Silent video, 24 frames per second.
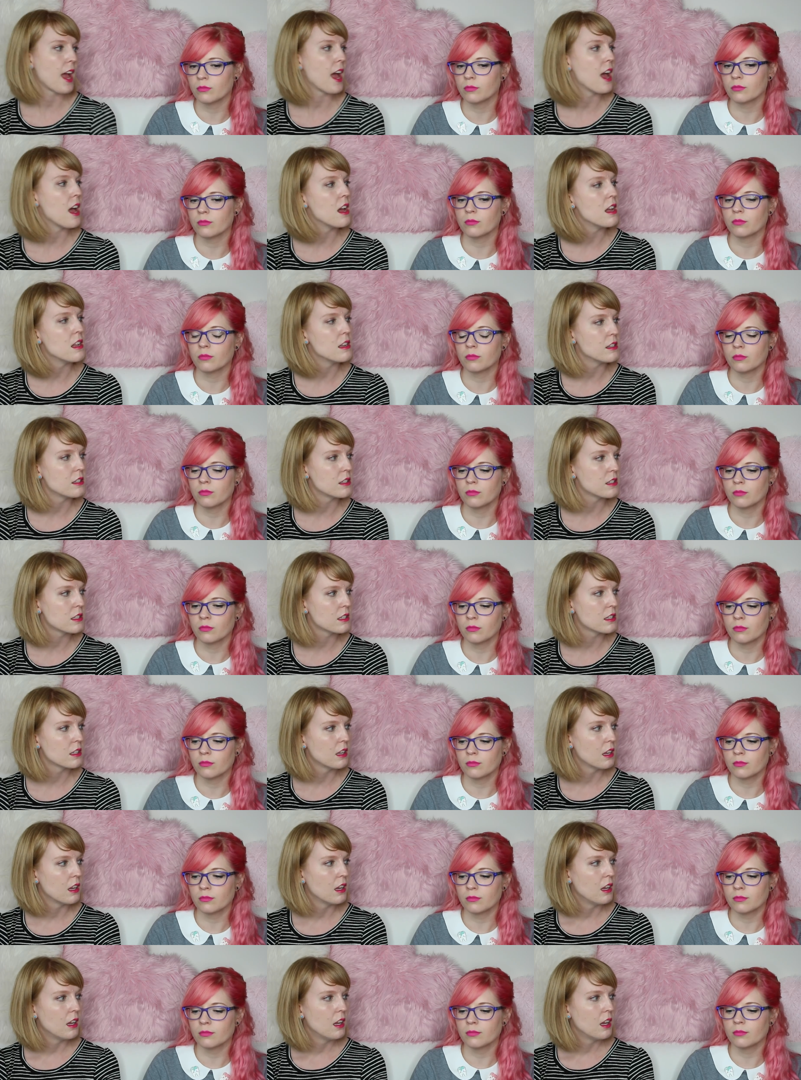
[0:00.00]
Speaker 1: and
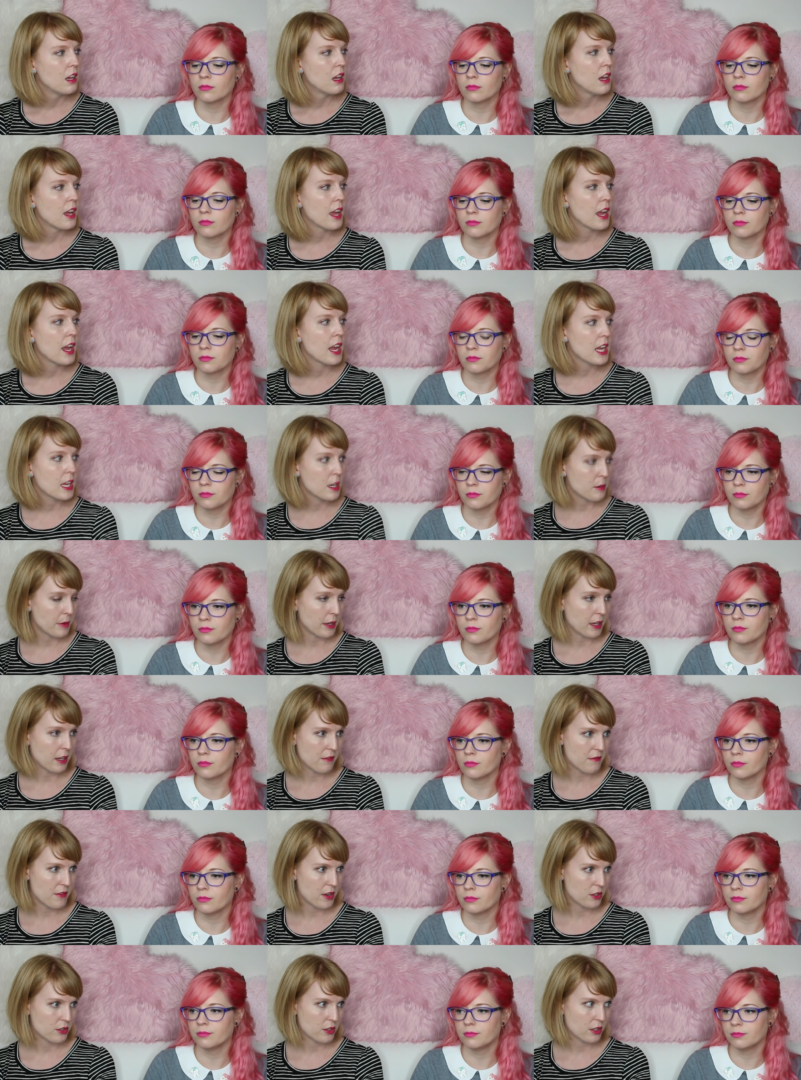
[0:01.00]
anime
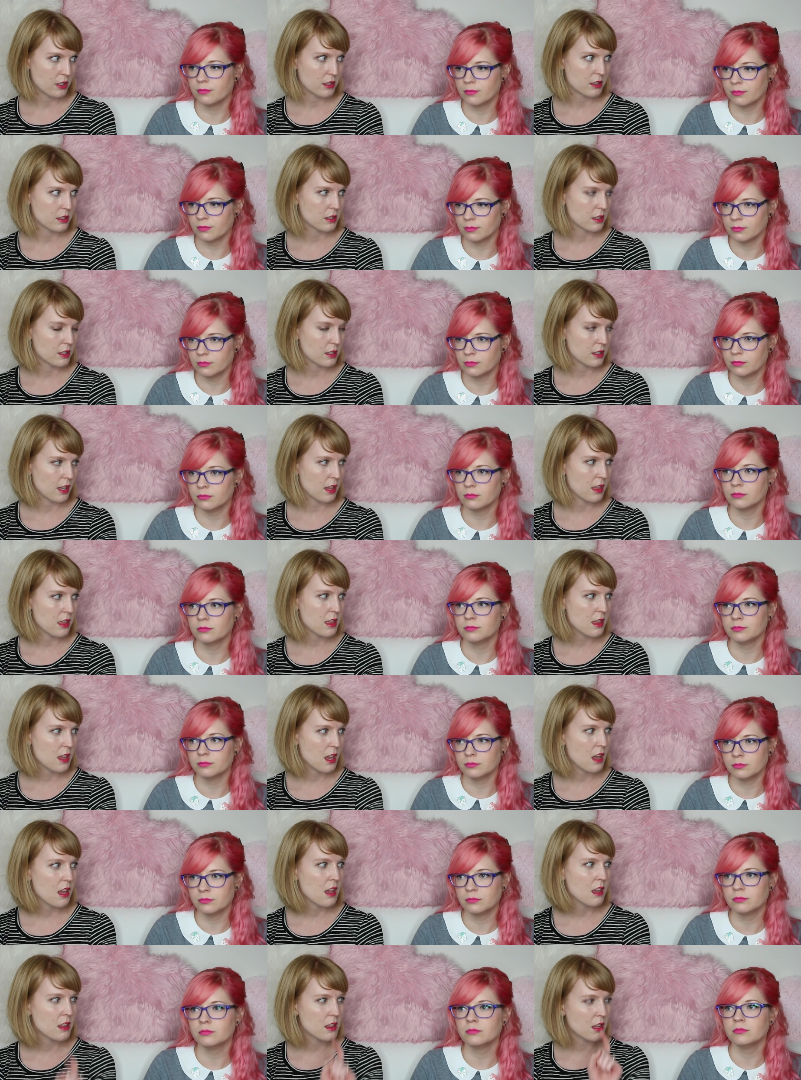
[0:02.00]
conventions? Because I
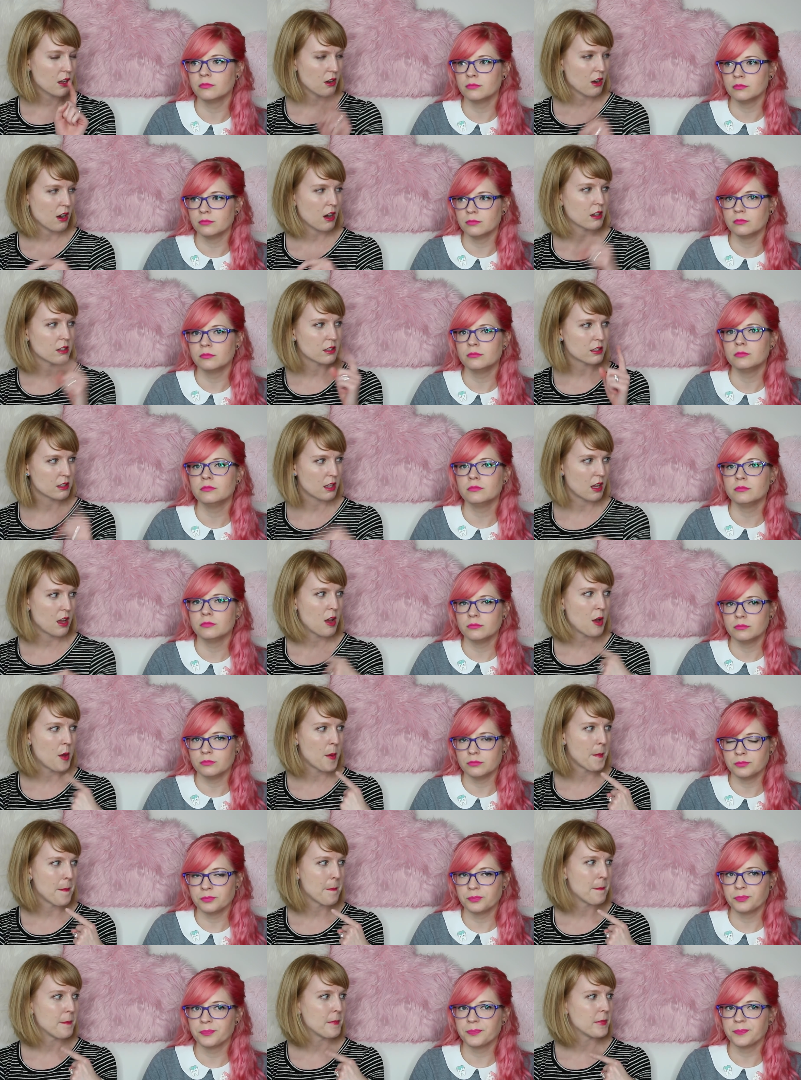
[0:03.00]
think there are
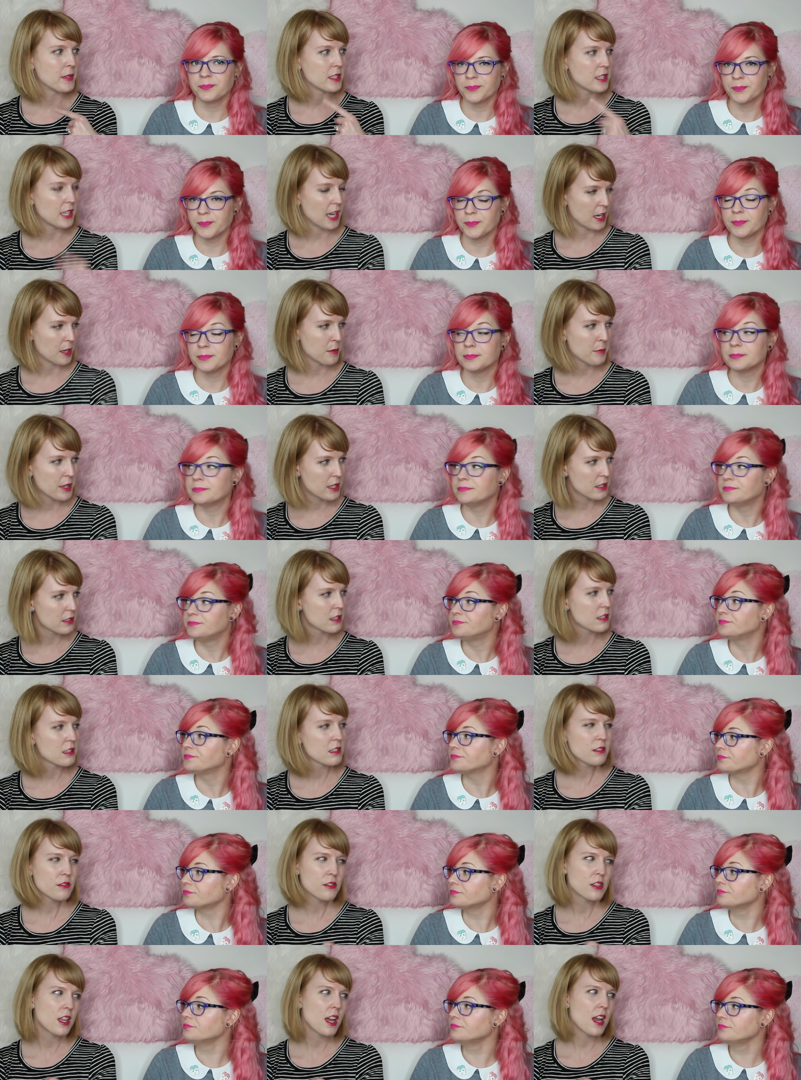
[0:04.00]
some databases for